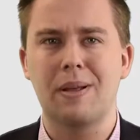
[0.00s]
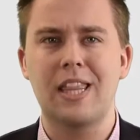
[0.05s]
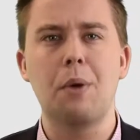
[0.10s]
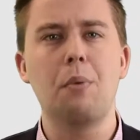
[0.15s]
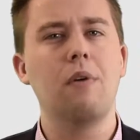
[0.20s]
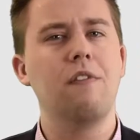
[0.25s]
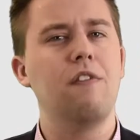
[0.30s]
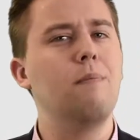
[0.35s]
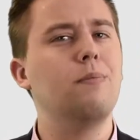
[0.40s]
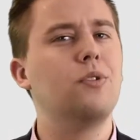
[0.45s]
But they
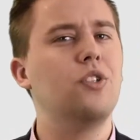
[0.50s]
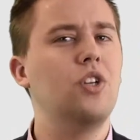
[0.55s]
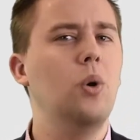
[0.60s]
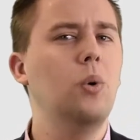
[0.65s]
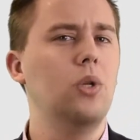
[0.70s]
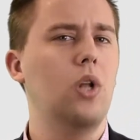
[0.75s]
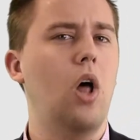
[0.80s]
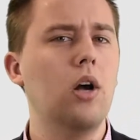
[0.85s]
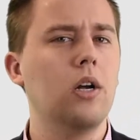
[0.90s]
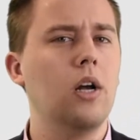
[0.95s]
were from so
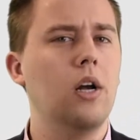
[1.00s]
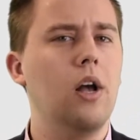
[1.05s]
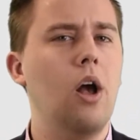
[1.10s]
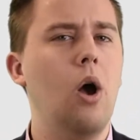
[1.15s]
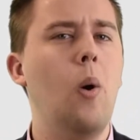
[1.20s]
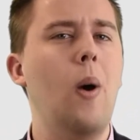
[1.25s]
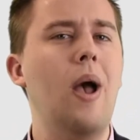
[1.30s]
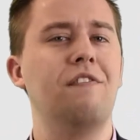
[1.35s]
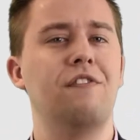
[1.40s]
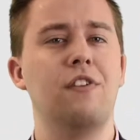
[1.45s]
long
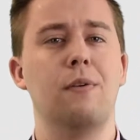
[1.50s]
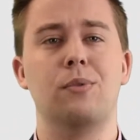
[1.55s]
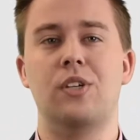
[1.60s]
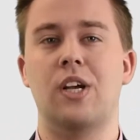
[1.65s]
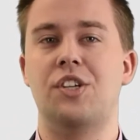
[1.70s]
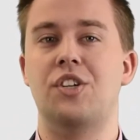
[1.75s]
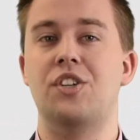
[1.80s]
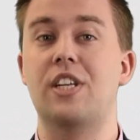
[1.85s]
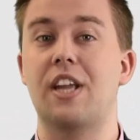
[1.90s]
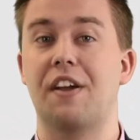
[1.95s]
ago and from
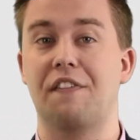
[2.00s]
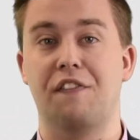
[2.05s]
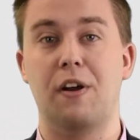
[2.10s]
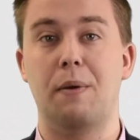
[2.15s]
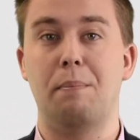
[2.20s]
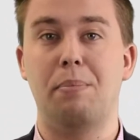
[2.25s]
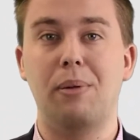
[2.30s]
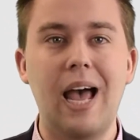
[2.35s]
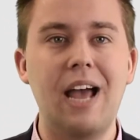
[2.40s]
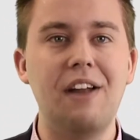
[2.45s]
such
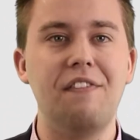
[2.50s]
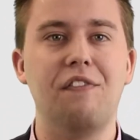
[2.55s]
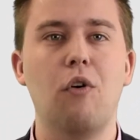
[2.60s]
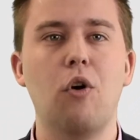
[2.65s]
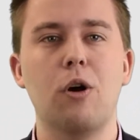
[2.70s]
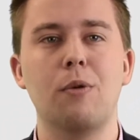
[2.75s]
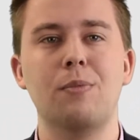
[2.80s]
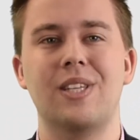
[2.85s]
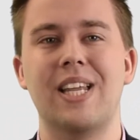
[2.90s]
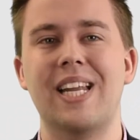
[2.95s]
different
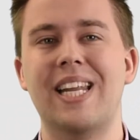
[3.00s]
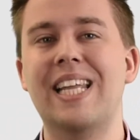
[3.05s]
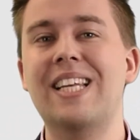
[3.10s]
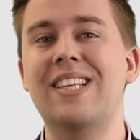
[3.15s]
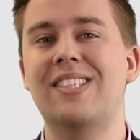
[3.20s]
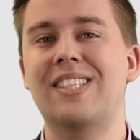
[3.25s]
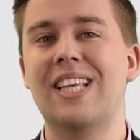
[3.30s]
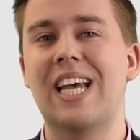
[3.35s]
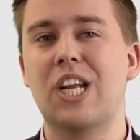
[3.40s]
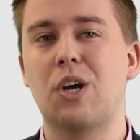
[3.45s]
platforms that he
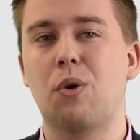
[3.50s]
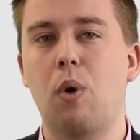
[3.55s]
said,